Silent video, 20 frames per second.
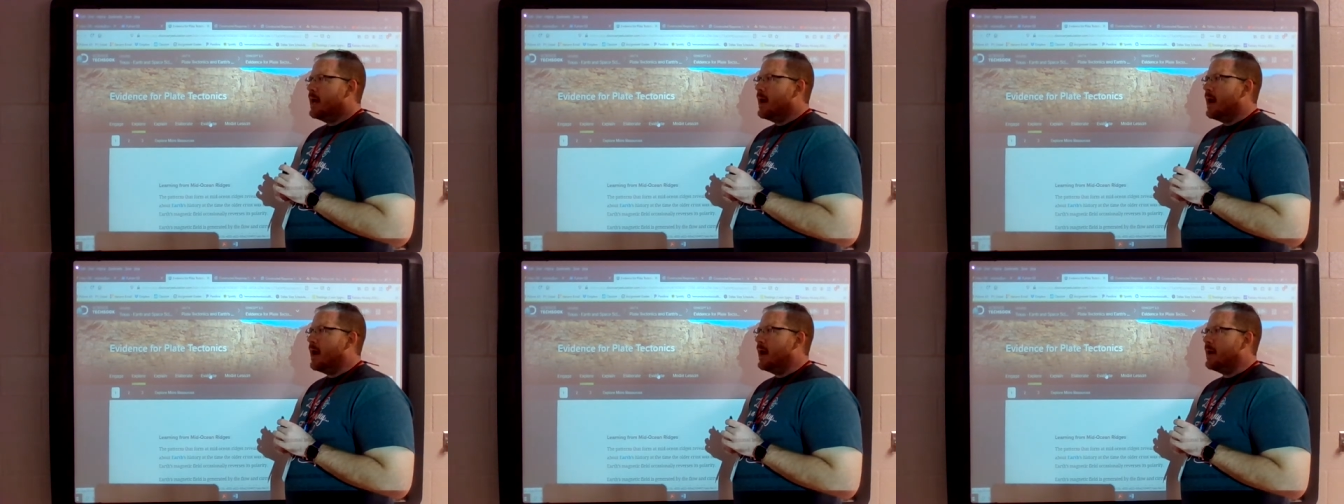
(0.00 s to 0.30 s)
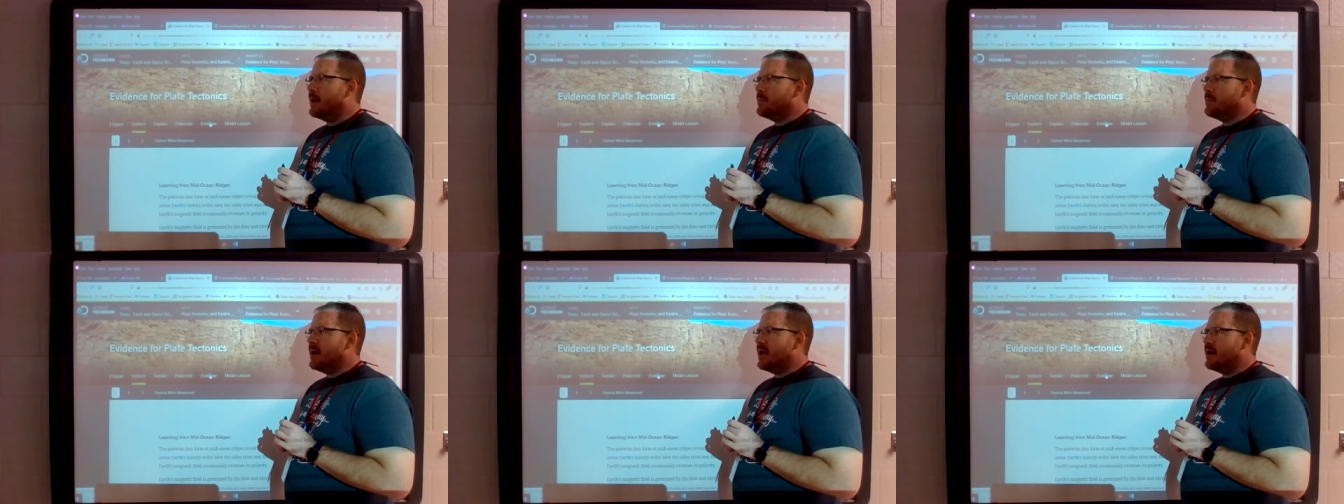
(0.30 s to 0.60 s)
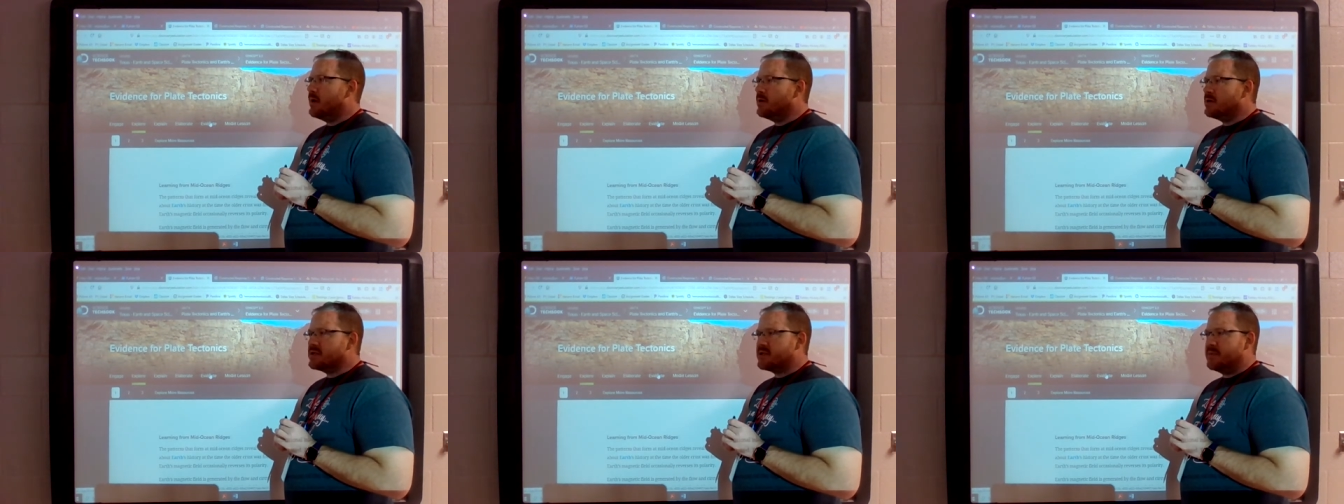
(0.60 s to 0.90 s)
Um, and
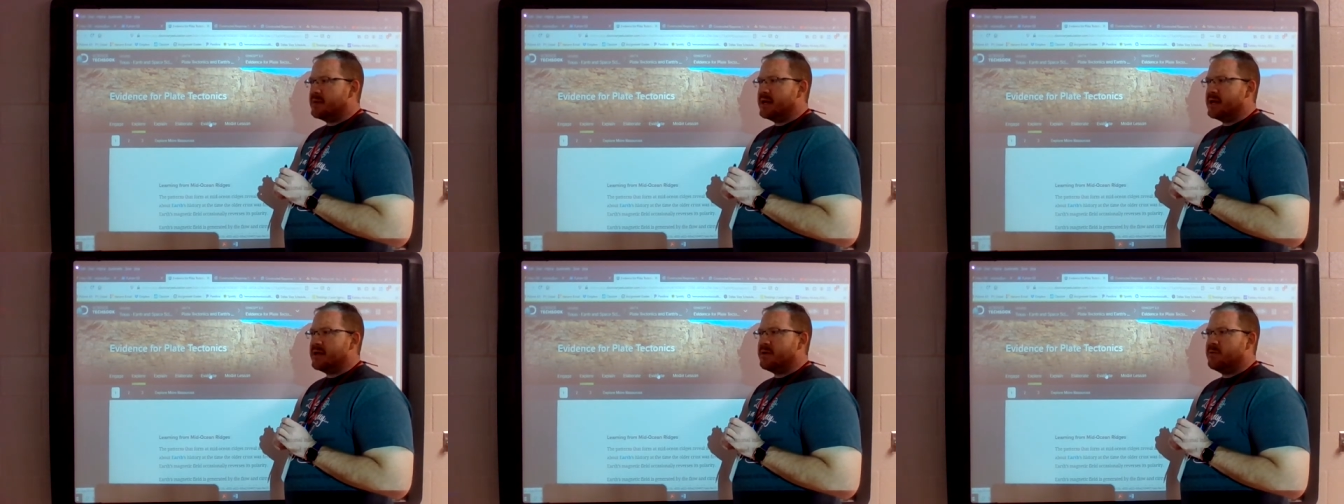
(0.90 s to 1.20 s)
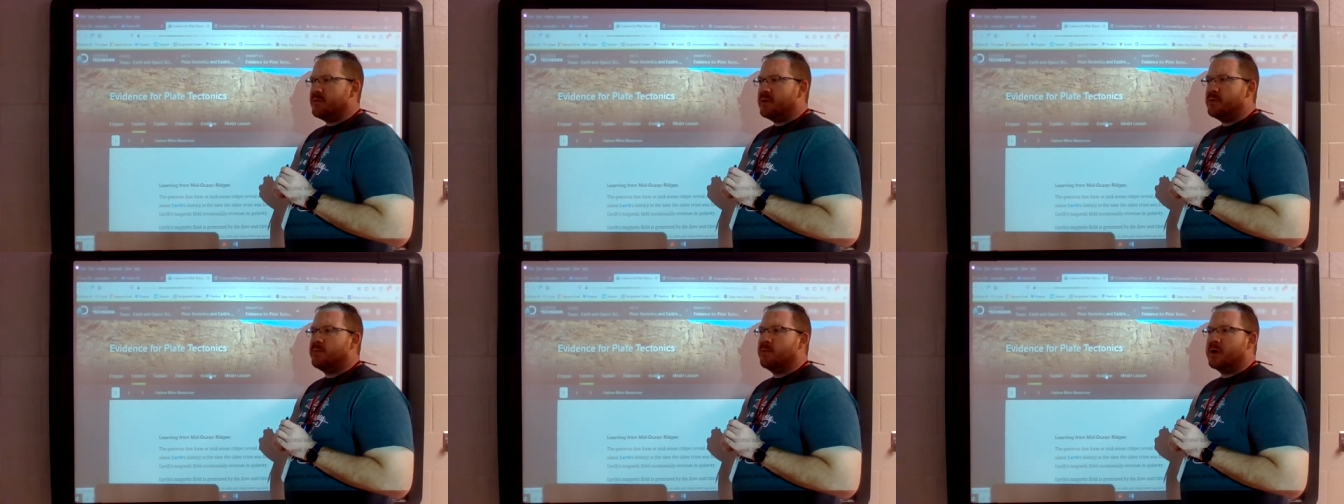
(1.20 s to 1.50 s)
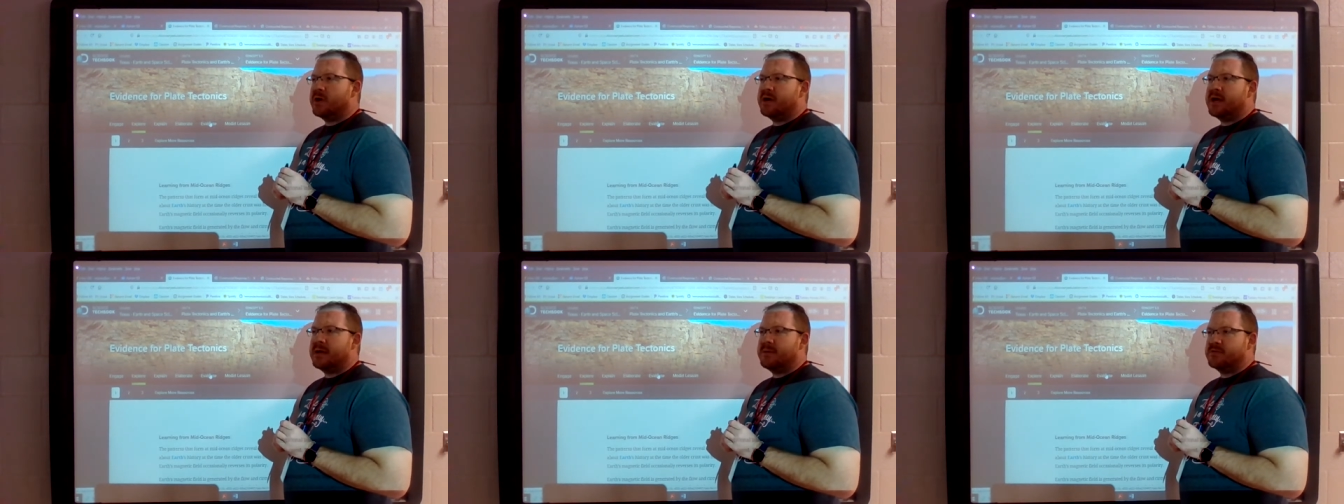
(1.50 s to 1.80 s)
ultimately, we
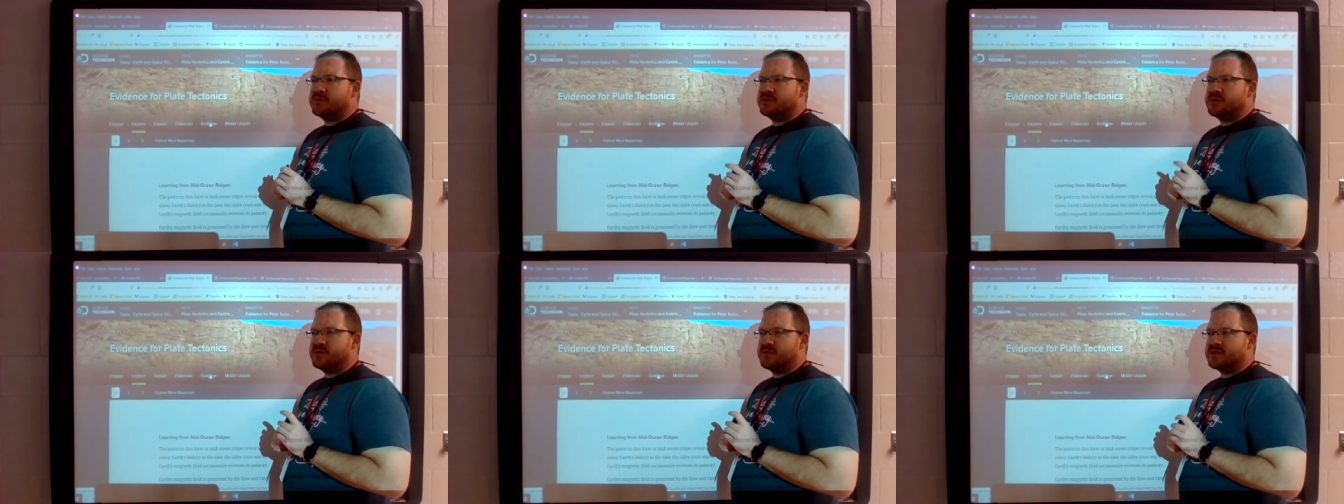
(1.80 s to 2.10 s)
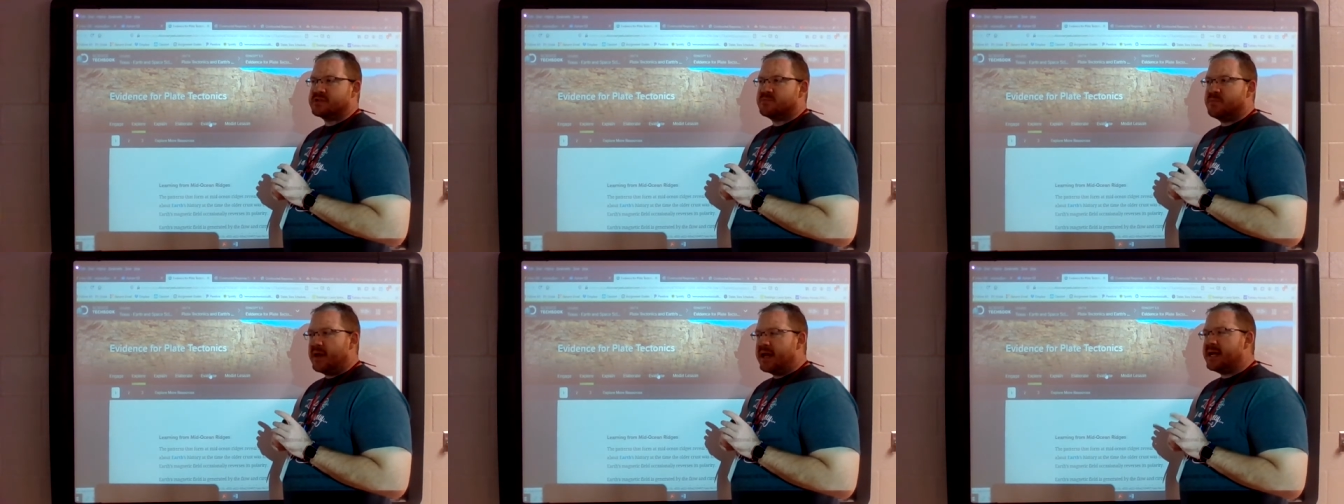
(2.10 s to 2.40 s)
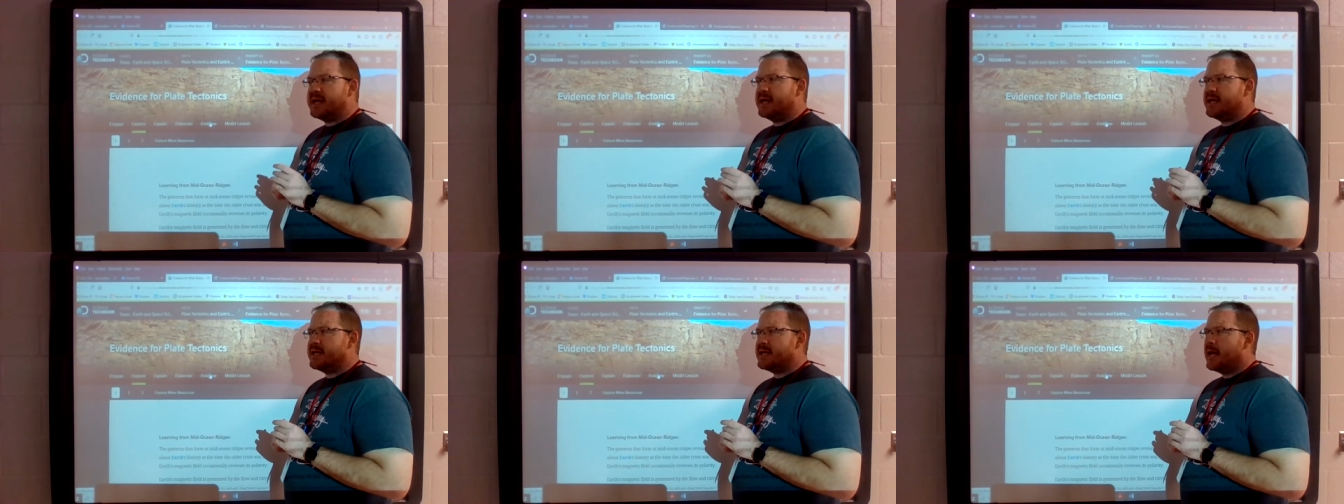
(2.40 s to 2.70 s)
were able to
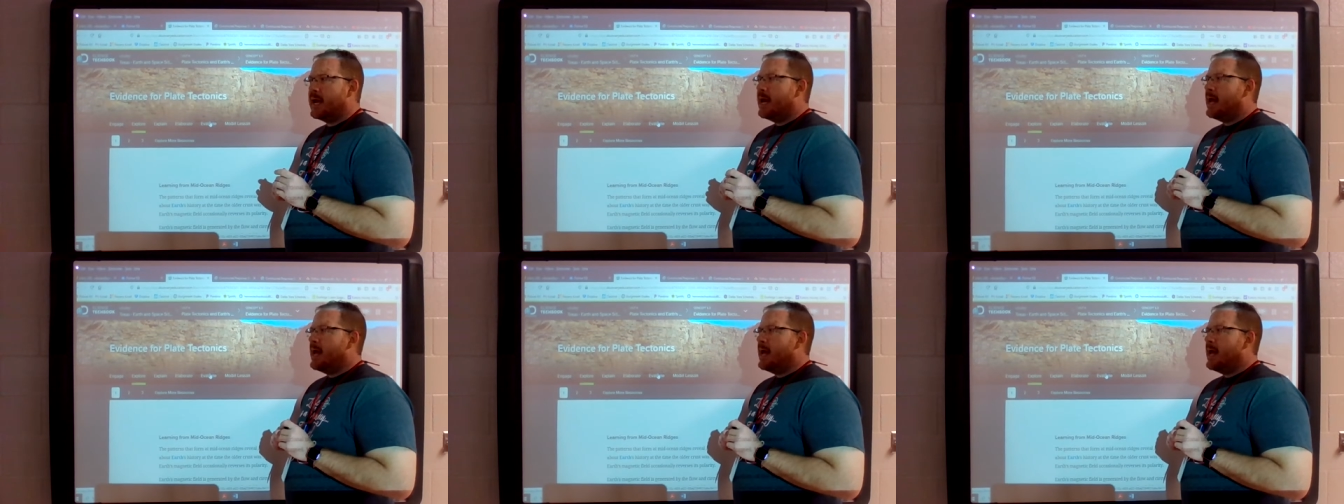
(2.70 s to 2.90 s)
explain it.